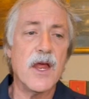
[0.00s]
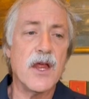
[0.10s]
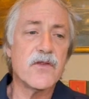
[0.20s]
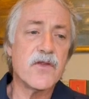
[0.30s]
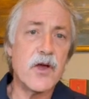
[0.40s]

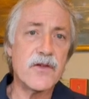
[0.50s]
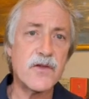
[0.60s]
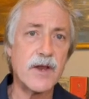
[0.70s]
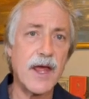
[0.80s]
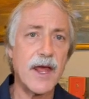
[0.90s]
And so I
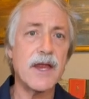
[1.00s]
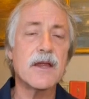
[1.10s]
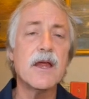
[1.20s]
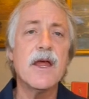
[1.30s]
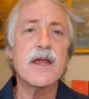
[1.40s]
said,
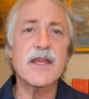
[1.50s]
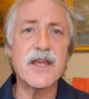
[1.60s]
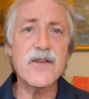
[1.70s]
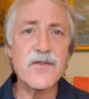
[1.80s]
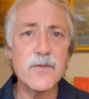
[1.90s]
hey,
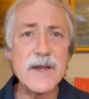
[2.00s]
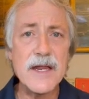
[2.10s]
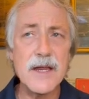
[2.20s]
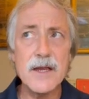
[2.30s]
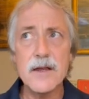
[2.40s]
give
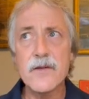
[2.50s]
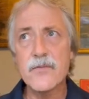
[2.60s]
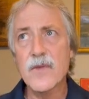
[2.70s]
me